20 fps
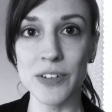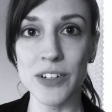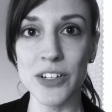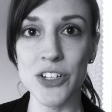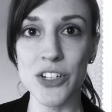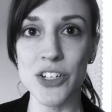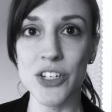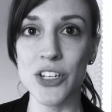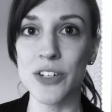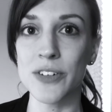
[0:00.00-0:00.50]

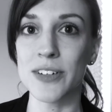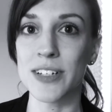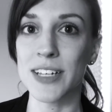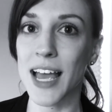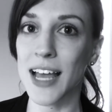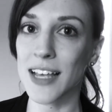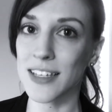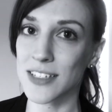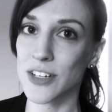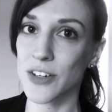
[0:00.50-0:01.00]
reach to you and
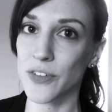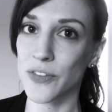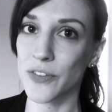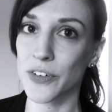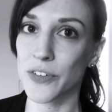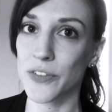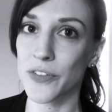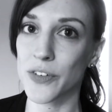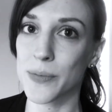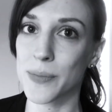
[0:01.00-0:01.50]
ask you for
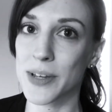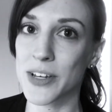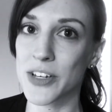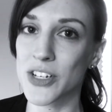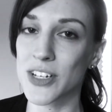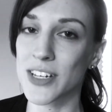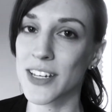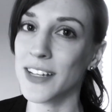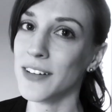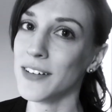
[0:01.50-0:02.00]

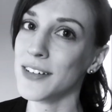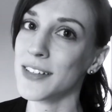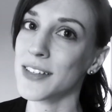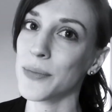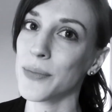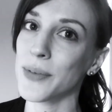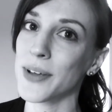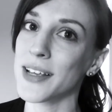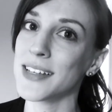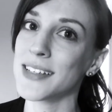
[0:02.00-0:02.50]
information, here are
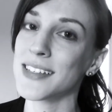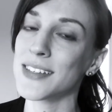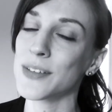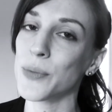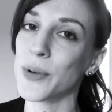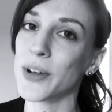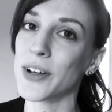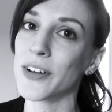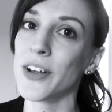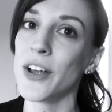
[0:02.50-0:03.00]
some ways
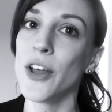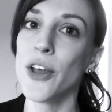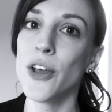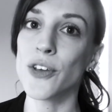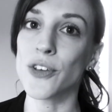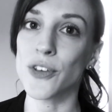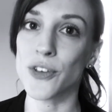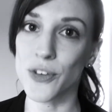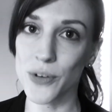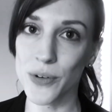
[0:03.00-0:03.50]
where
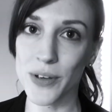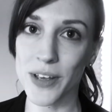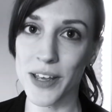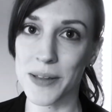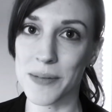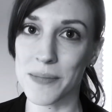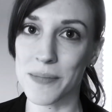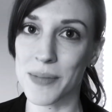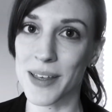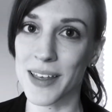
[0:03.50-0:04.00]
you
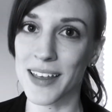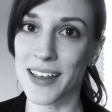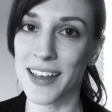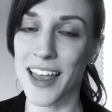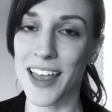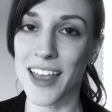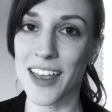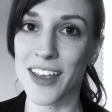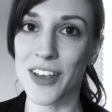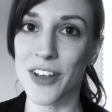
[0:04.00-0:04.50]
can be
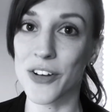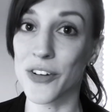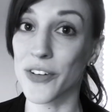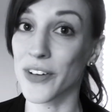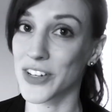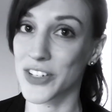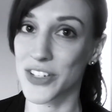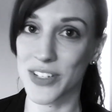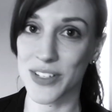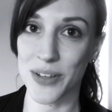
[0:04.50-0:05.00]
a
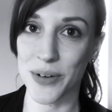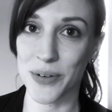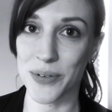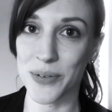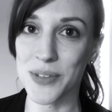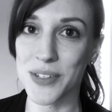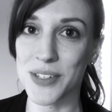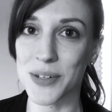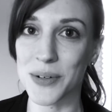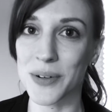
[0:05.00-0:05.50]
gracious
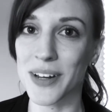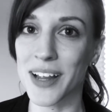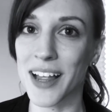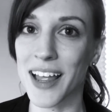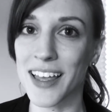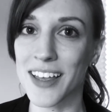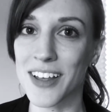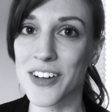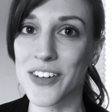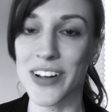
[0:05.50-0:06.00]
host or
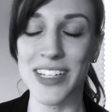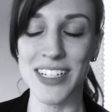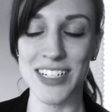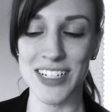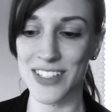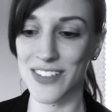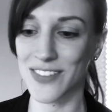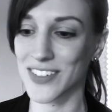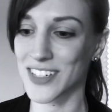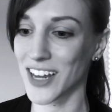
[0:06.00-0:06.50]
a
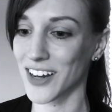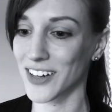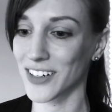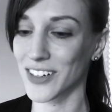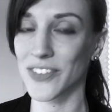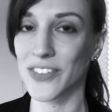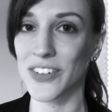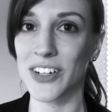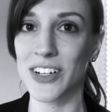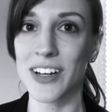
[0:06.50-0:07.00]
gracious
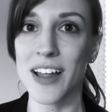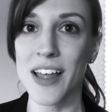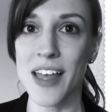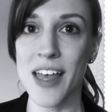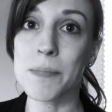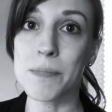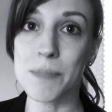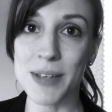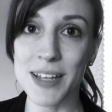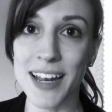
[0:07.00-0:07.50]
photographer.
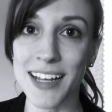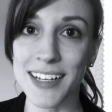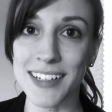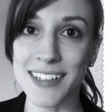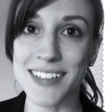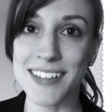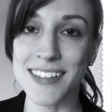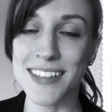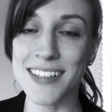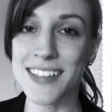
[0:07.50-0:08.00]
Be
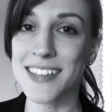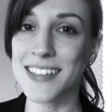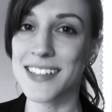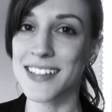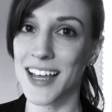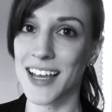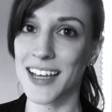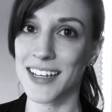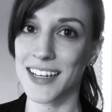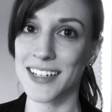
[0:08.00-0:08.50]
nice. This is
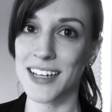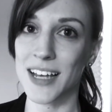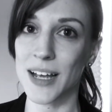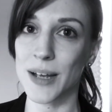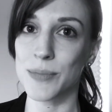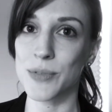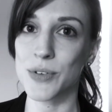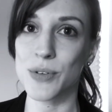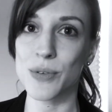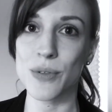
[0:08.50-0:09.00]
not a
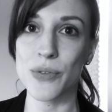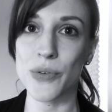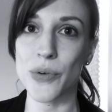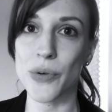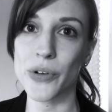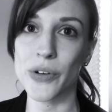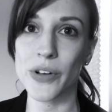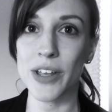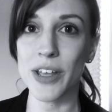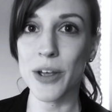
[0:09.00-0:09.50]
time to throw
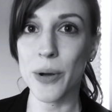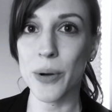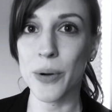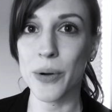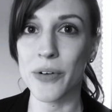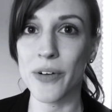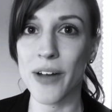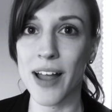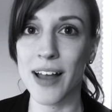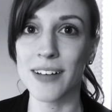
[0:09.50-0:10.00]
your ego
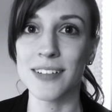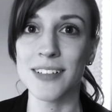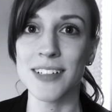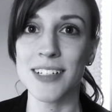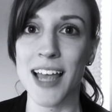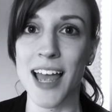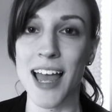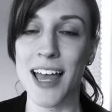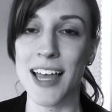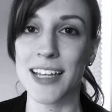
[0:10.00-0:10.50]
around
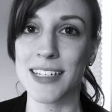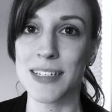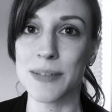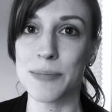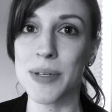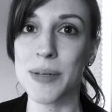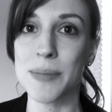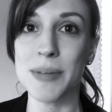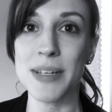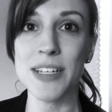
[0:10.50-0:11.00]
and
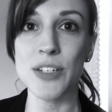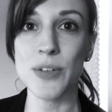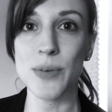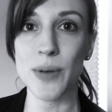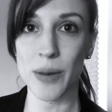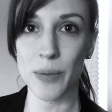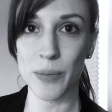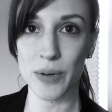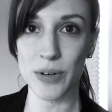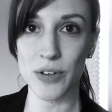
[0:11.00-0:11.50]
be mean to
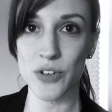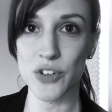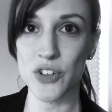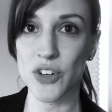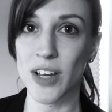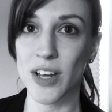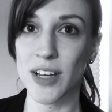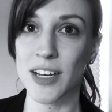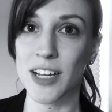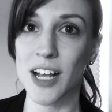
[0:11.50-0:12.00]
anyone who's
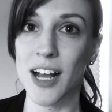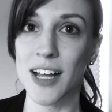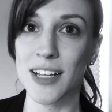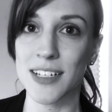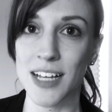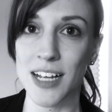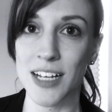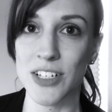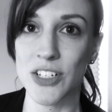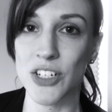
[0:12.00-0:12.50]
trying to
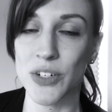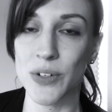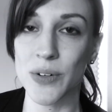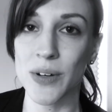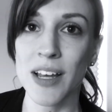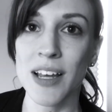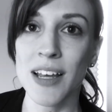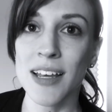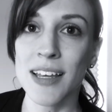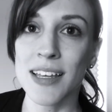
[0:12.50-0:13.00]
contact you.
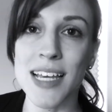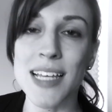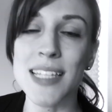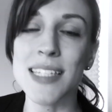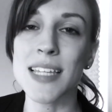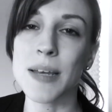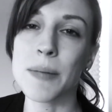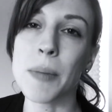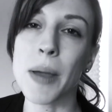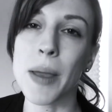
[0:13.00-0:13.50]
Yes,
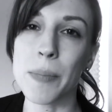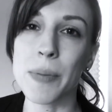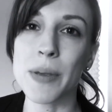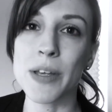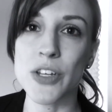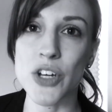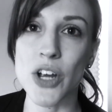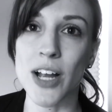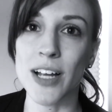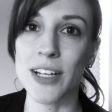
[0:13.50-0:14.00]
they might be
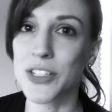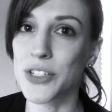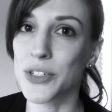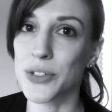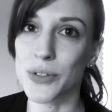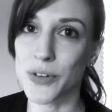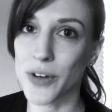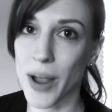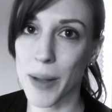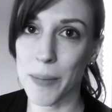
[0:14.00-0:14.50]
trying to
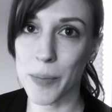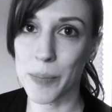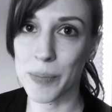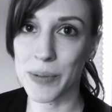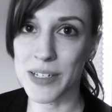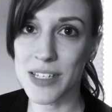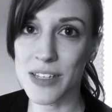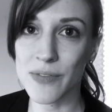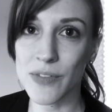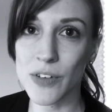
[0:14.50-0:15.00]
grab a
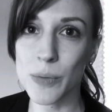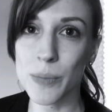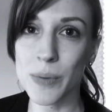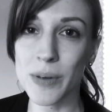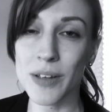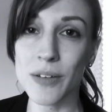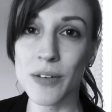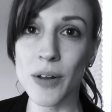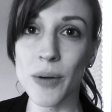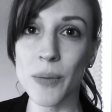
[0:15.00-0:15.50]
piece of you, but
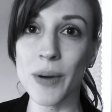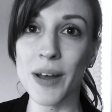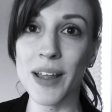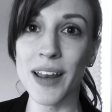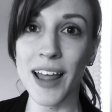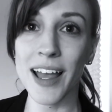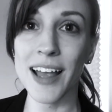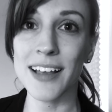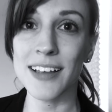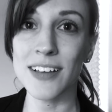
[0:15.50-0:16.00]
you know what?
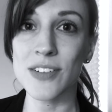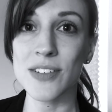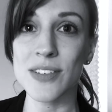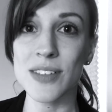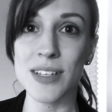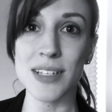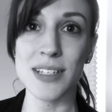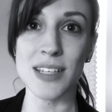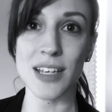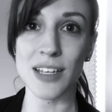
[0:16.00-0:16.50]
Hey, you're
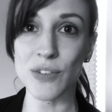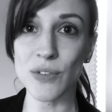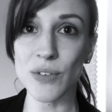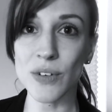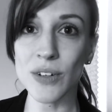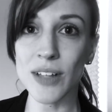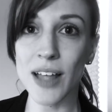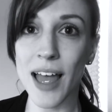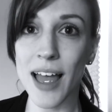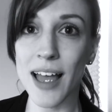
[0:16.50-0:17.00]

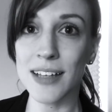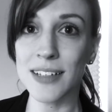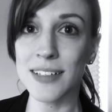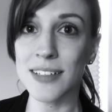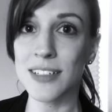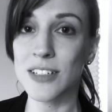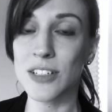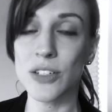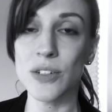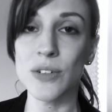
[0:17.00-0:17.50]
successful
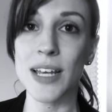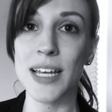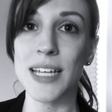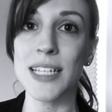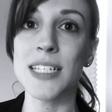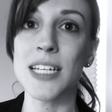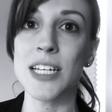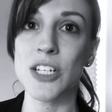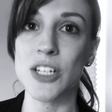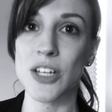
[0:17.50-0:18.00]
and you can
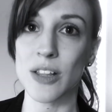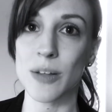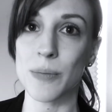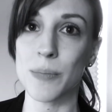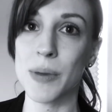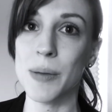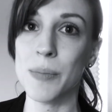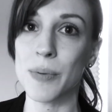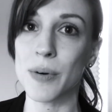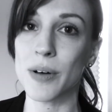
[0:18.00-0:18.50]
teach other
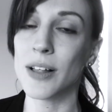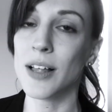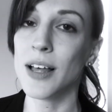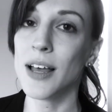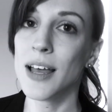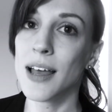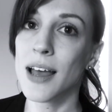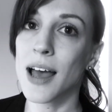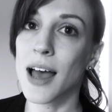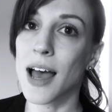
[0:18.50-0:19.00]
people.
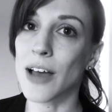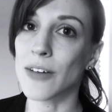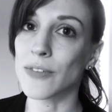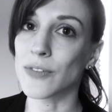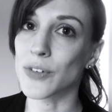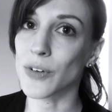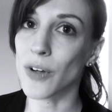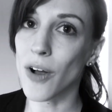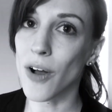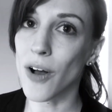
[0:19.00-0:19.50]

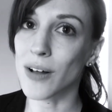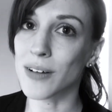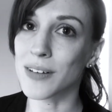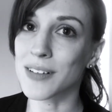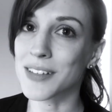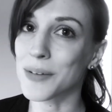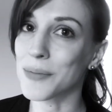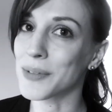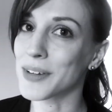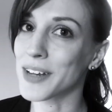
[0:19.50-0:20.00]
After all,
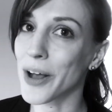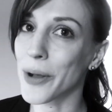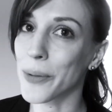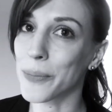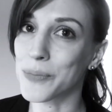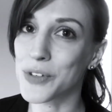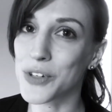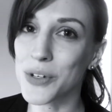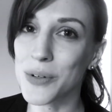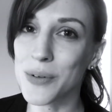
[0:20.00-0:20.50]
someone
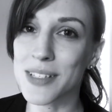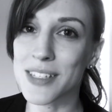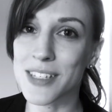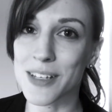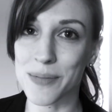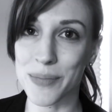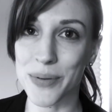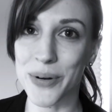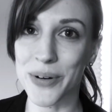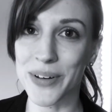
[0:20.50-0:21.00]
helped you at
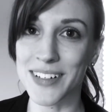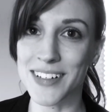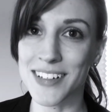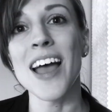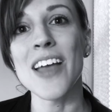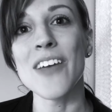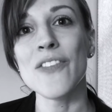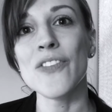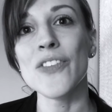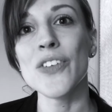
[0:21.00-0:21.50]
some point.
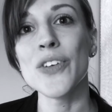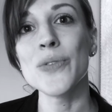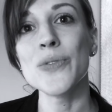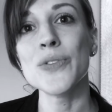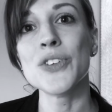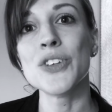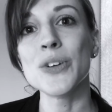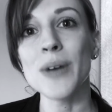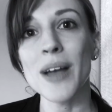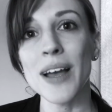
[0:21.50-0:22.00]
If you
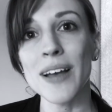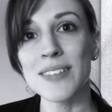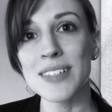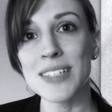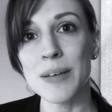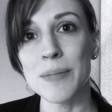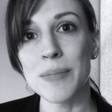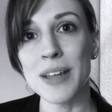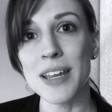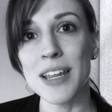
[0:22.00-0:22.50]
do have
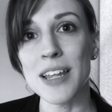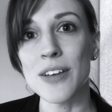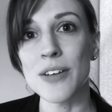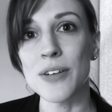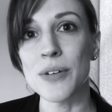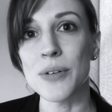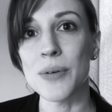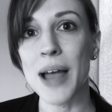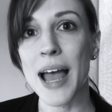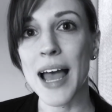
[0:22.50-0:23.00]
somebody
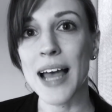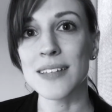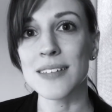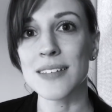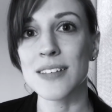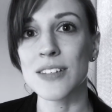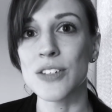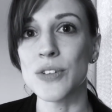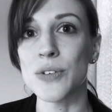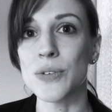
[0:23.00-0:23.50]
who
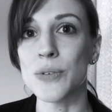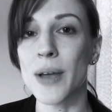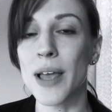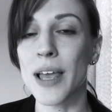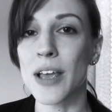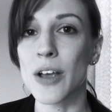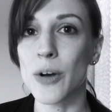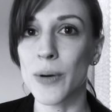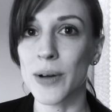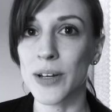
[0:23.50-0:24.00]
asks you
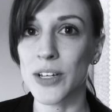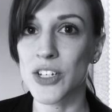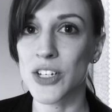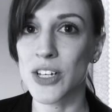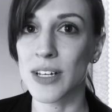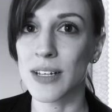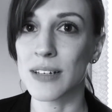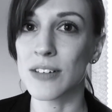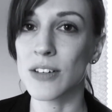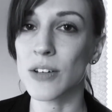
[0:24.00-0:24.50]
a
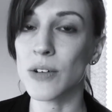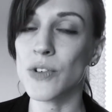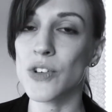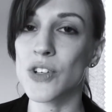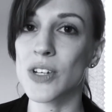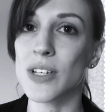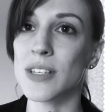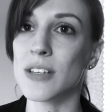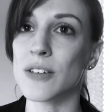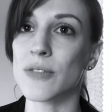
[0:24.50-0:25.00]
question, don't
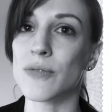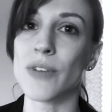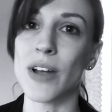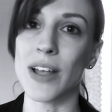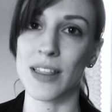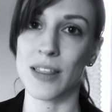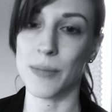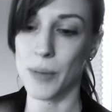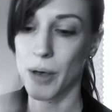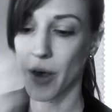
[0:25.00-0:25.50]
just
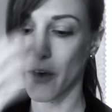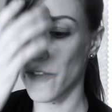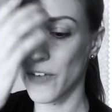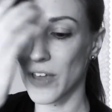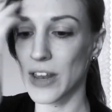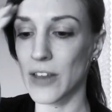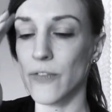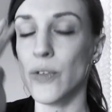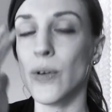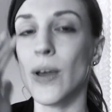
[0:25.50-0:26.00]
write them off.
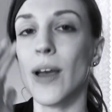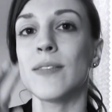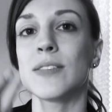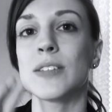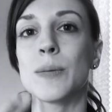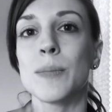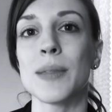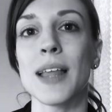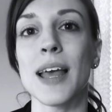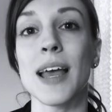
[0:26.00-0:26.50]
And if you have
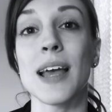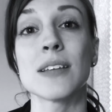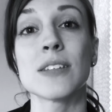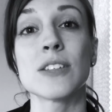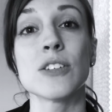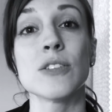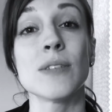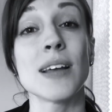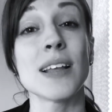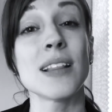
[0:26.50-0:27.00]
someone that
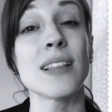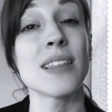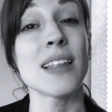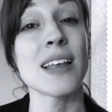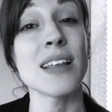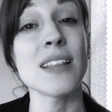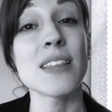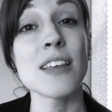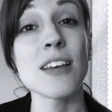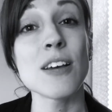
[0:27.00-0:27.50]
asks you a
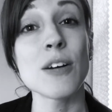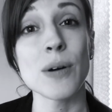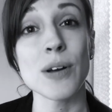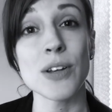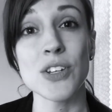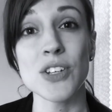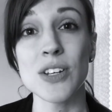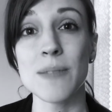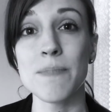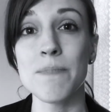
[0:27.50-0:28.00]
lengthy
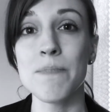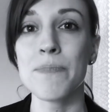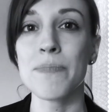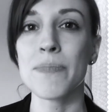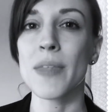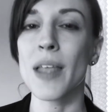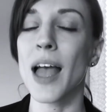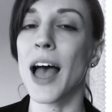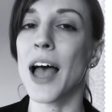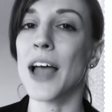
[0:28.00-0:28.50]
question,
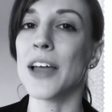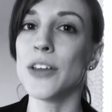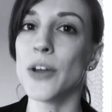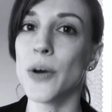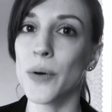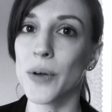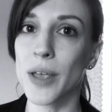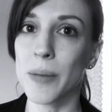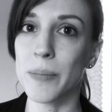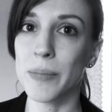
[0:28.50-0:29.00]
I
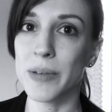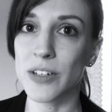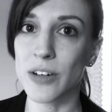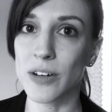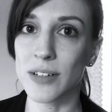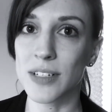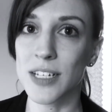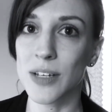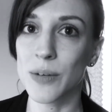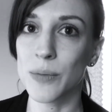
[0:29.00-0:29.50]
know it can be
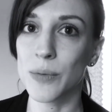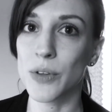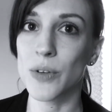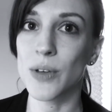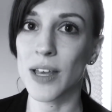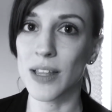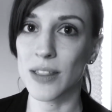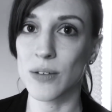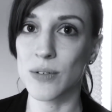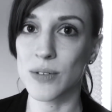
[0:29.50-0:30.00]
daunting when you
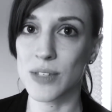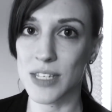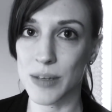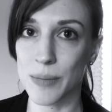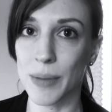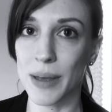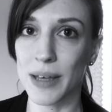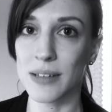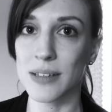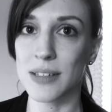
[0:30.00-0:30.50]
get those
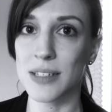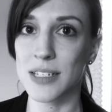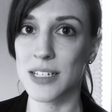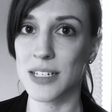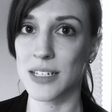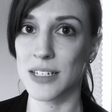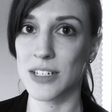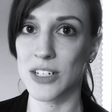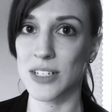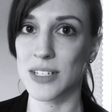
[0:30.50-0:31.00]
emails
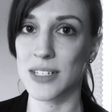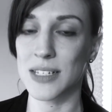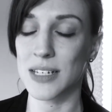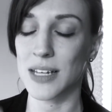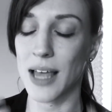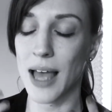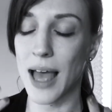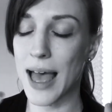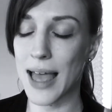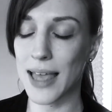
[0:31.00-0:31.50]
to just,
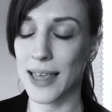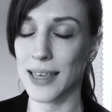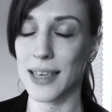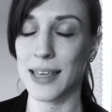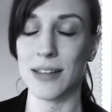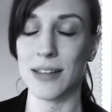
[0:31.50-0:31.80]
I